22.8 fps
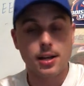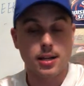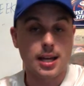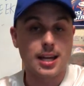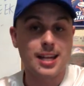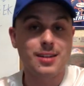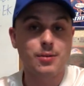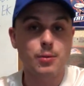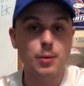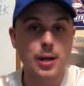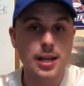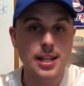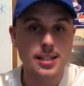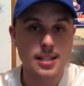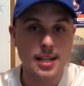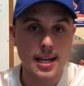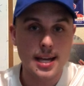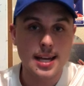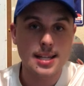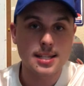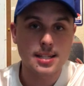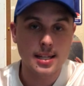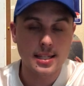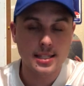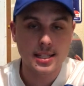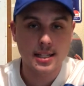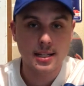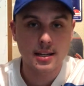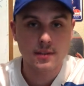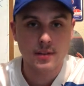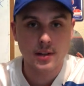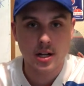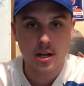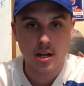It is a
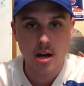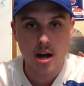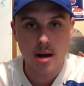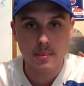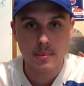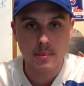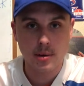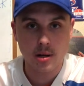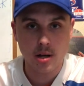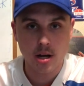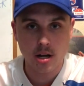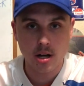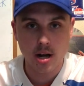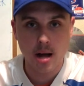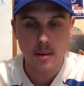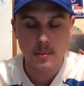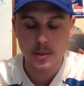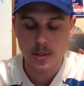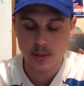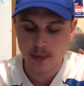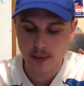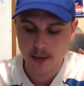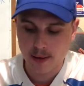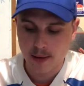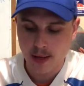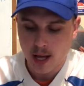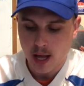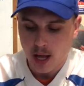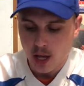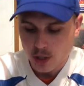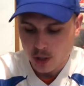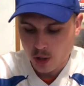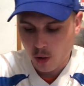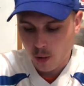significant accomplishment.
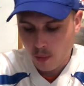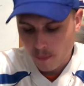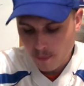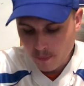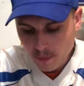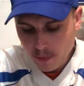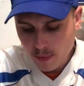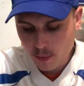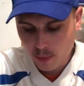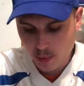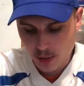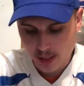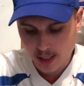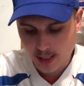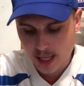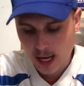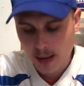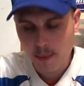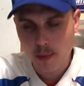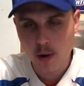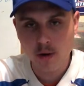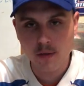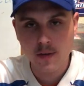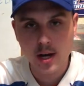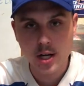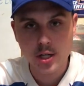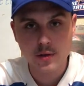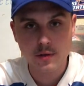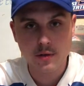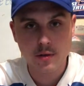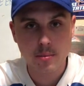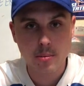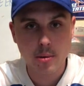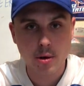So with the same
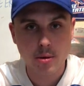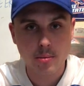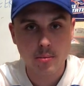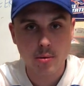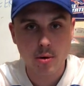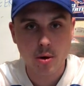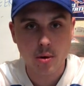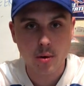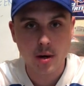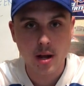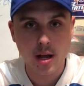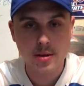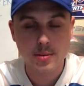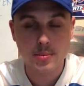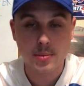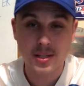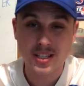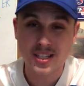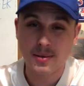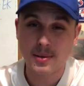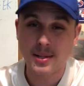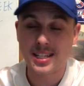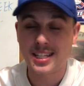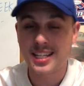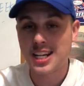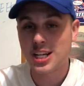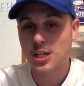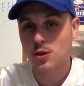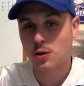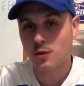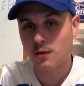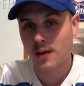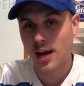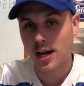motivation for both programs, but some
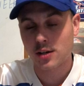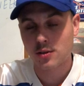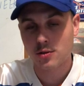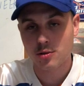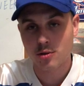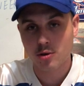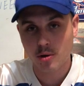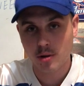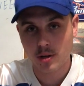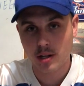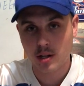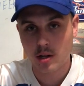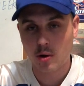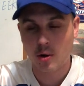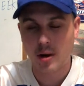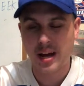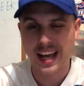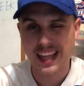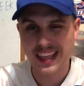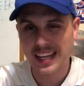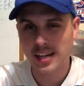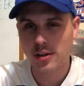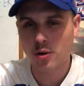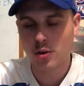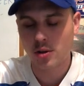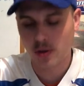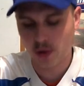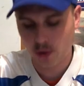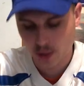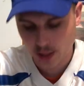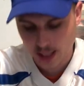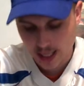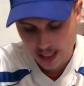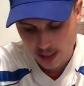additional factors from Northern Illinois, I think Northern
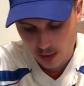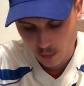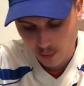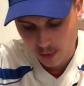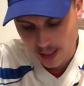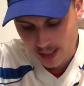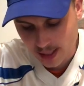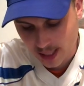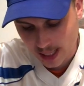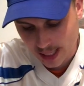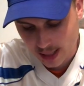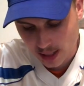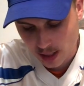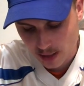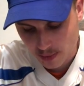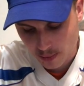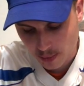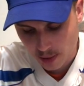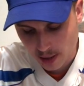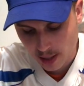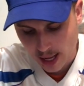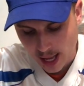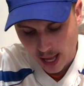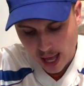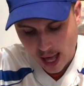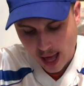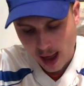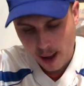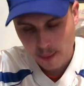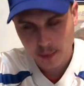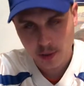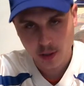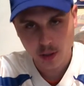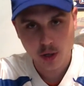Illinois gets the win in this one.
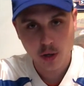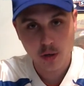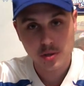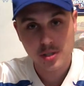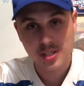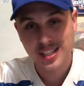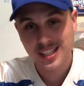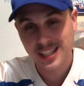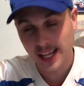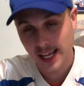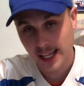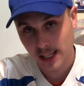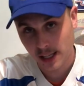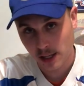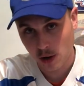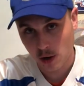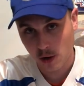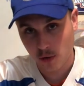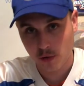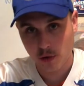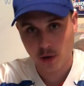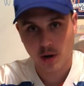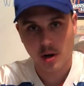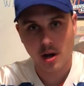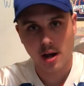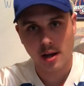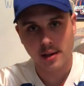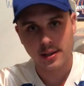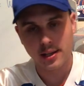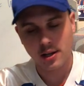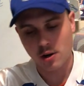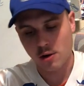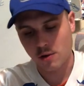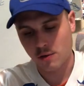I'm going to call slightly over
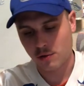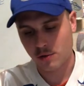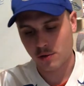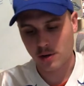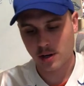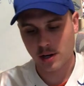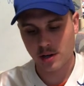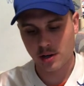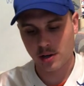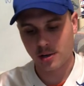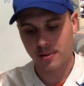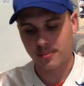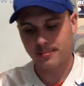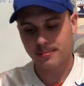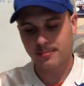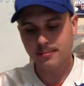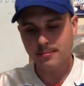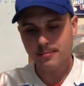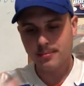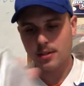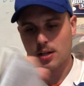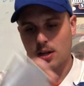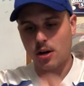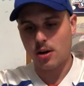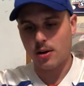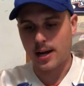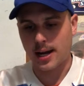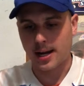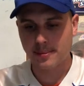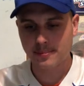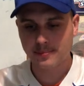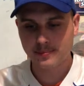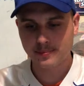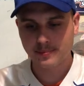on the over-under. All
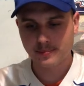right.